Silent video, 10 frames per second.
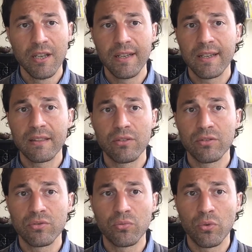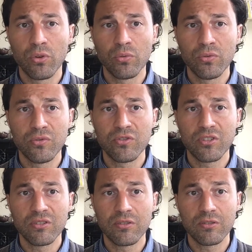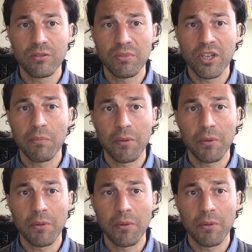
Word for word: get those war wounds to, to to become the